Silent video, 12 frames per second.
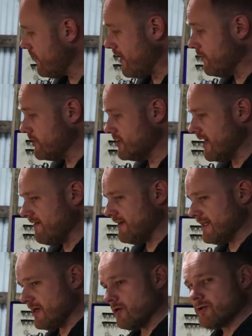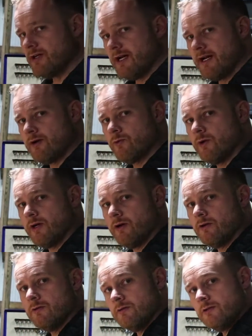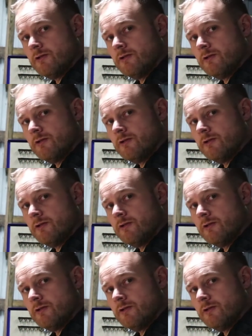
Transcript: while we're driving. The alternator will